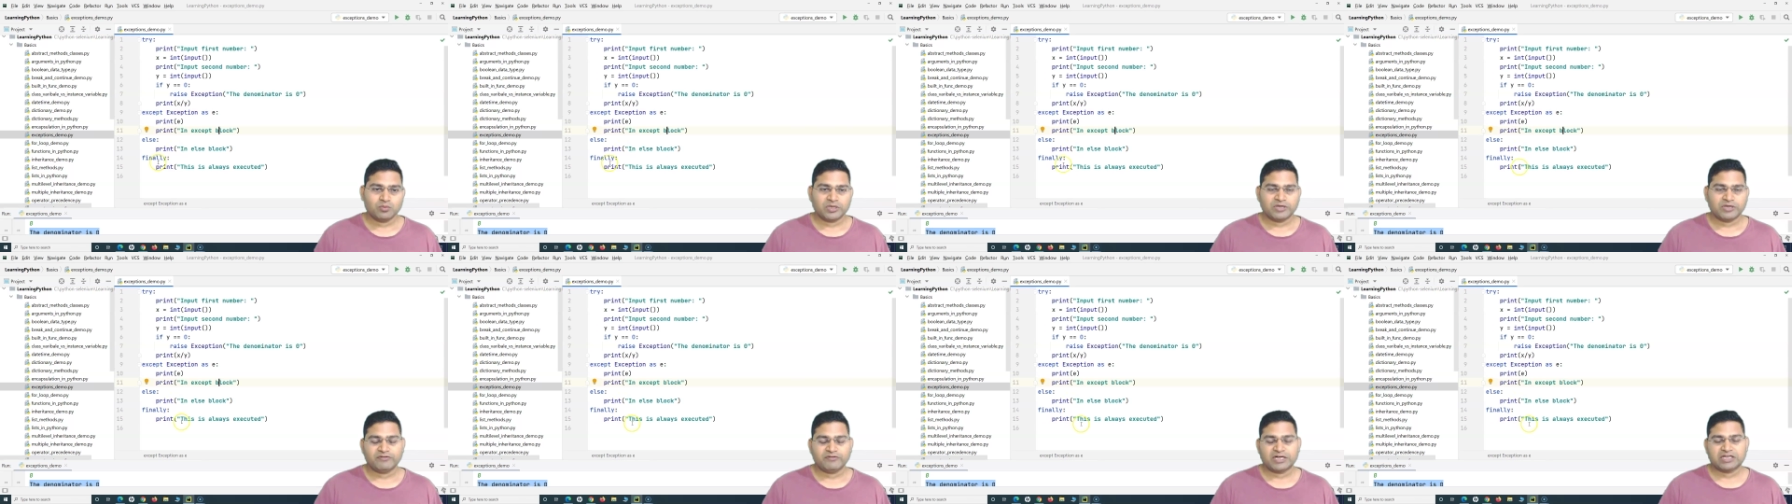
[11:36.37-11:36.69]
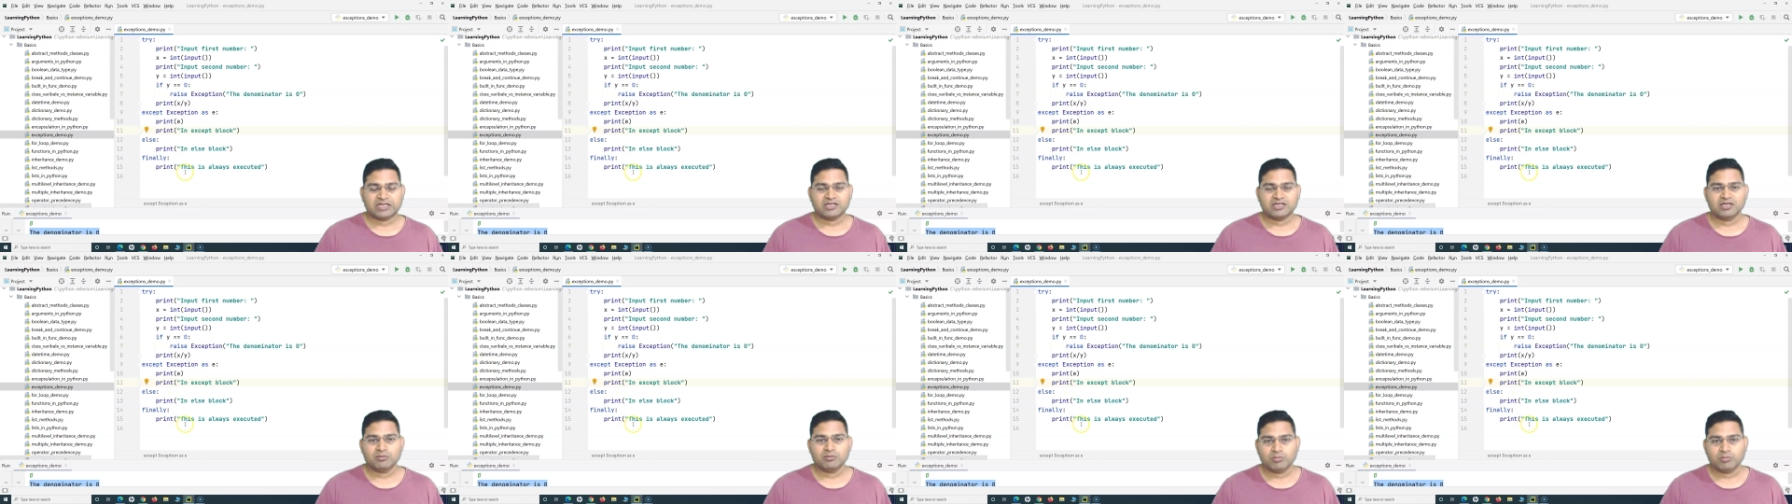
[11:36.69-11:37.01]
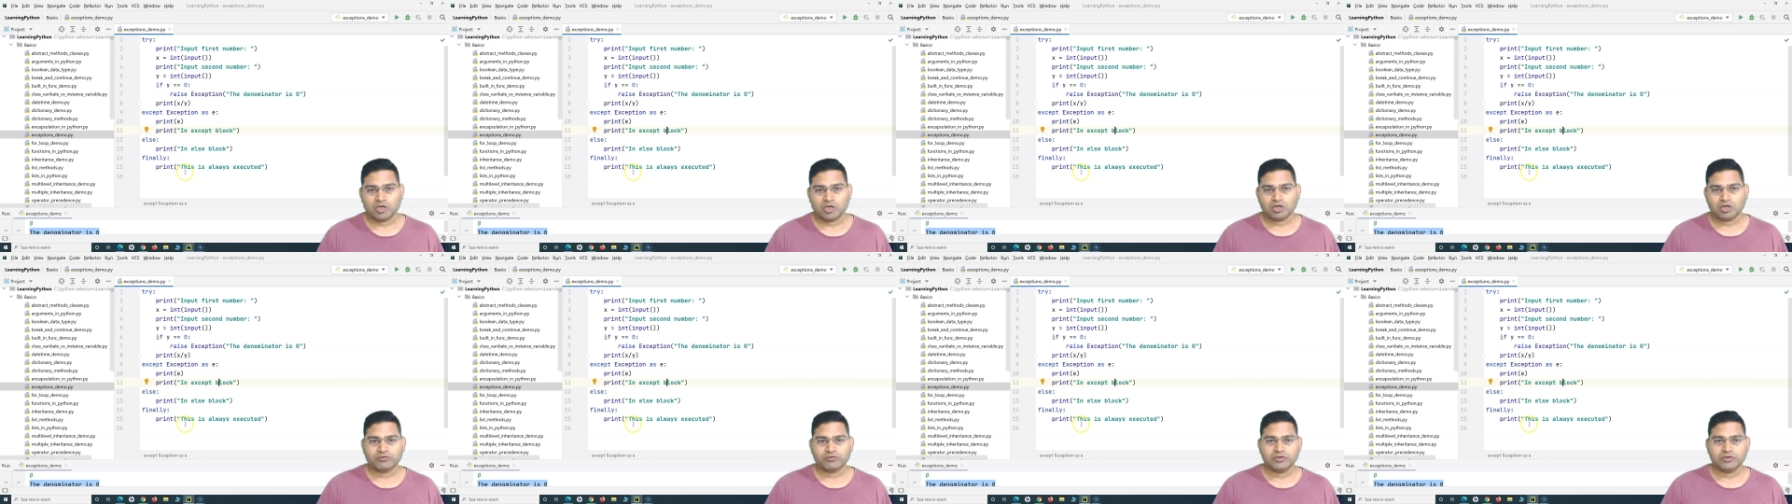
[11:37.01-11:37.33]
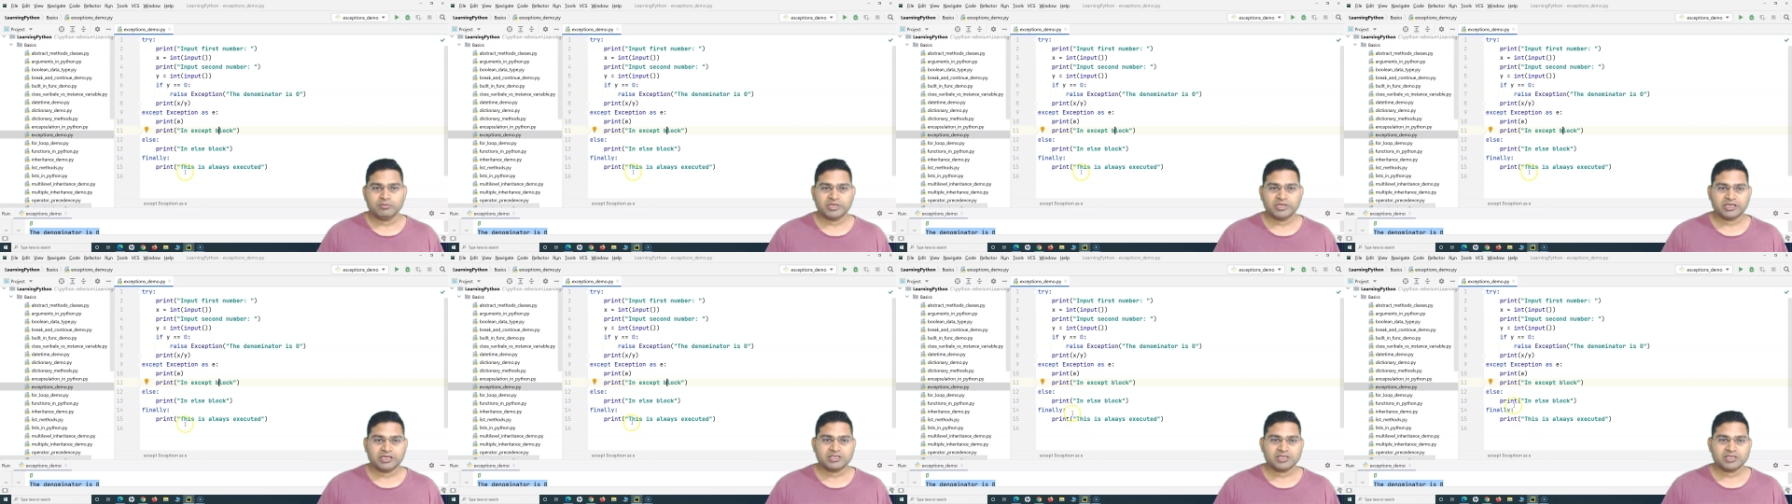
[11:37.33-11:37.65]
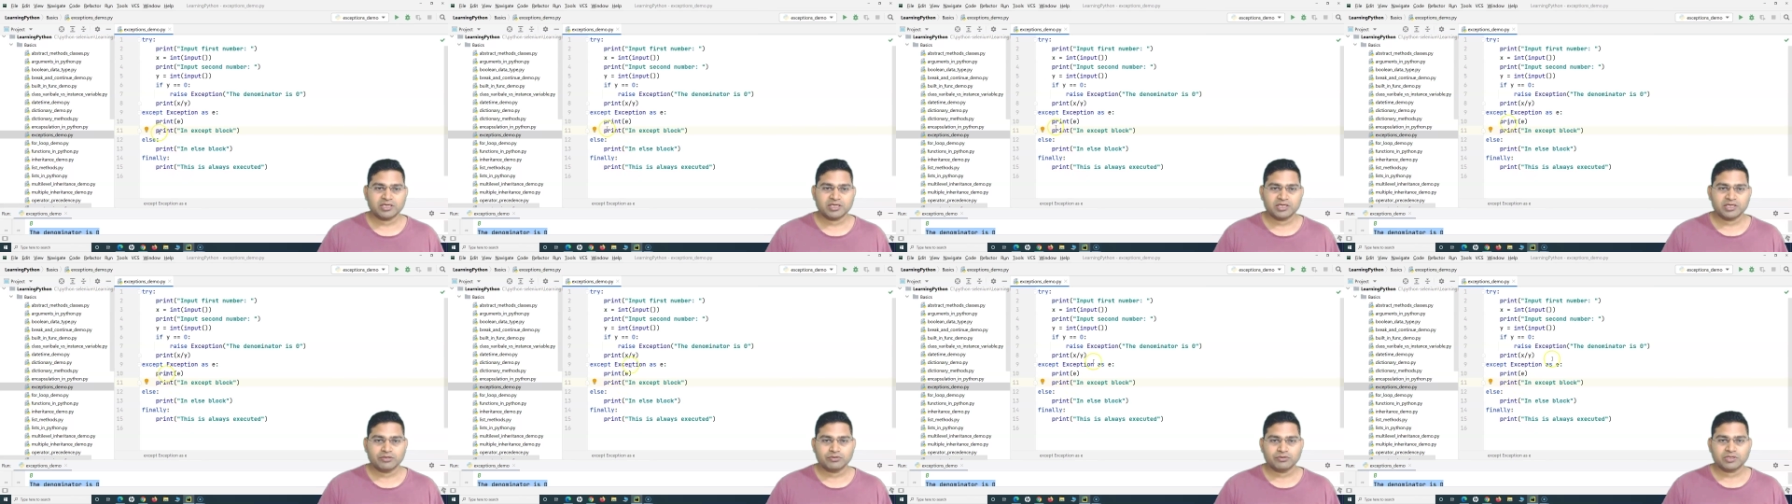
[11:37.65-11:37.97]
when finally block will be
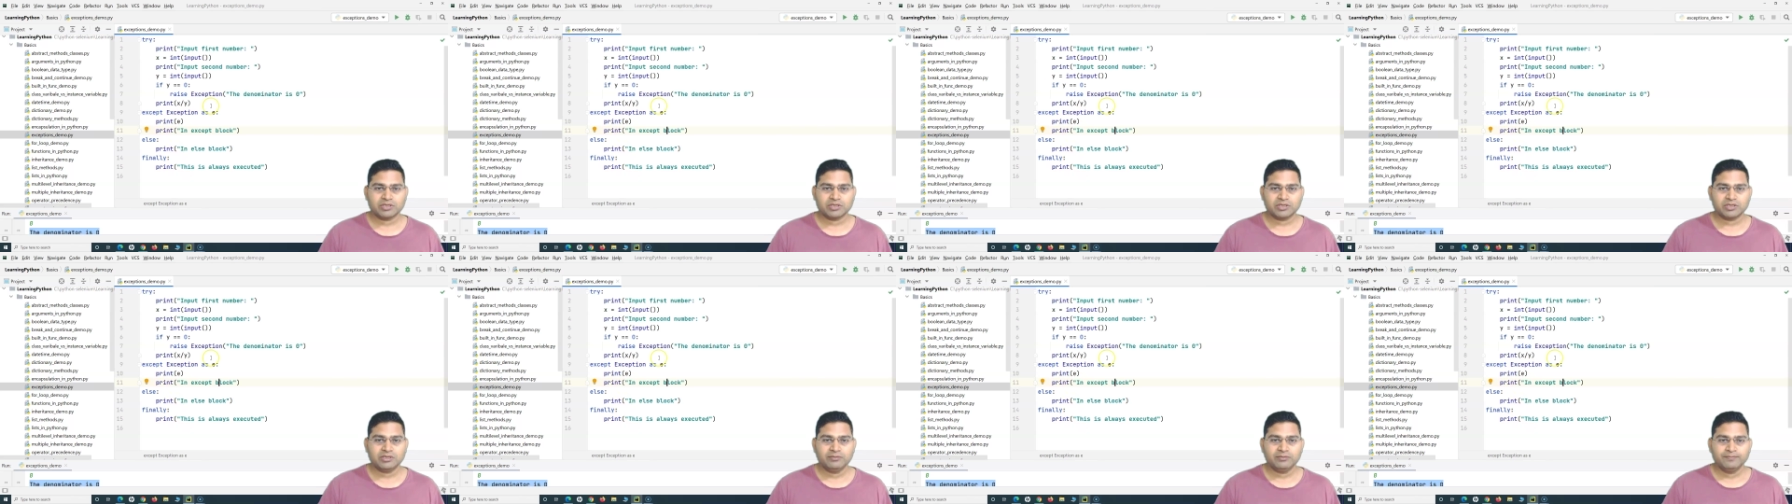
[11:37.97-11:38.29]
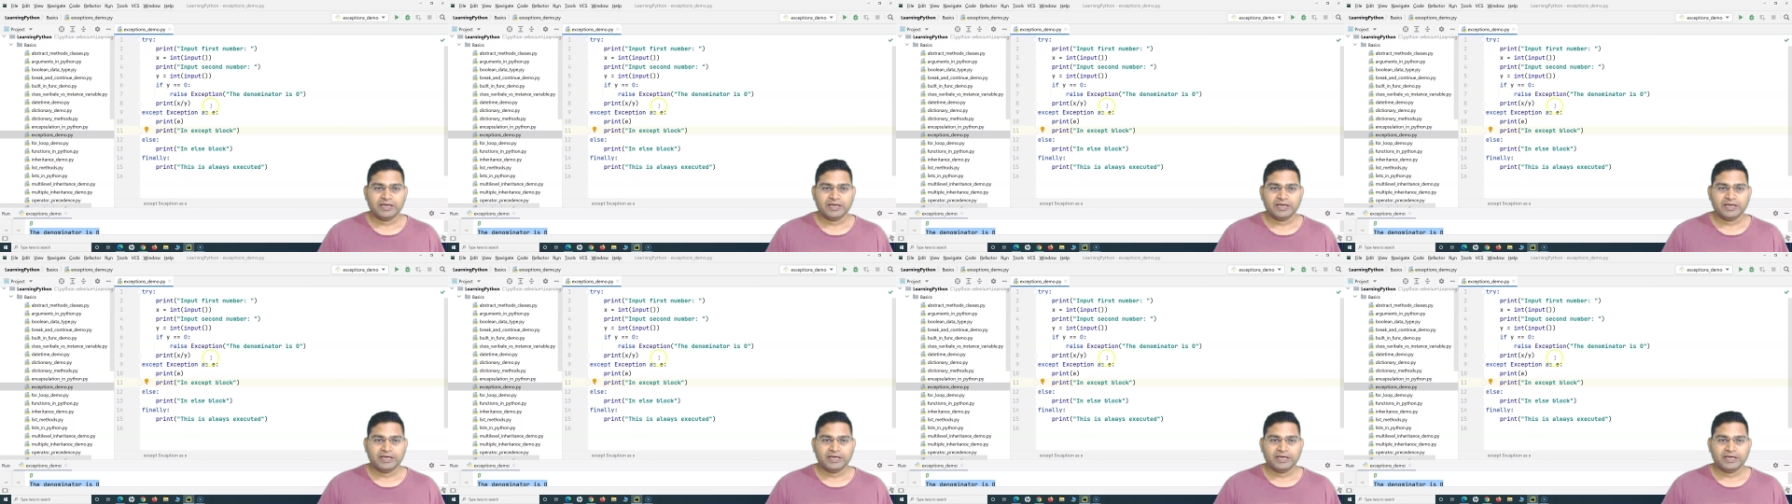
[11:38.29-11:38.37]
executed,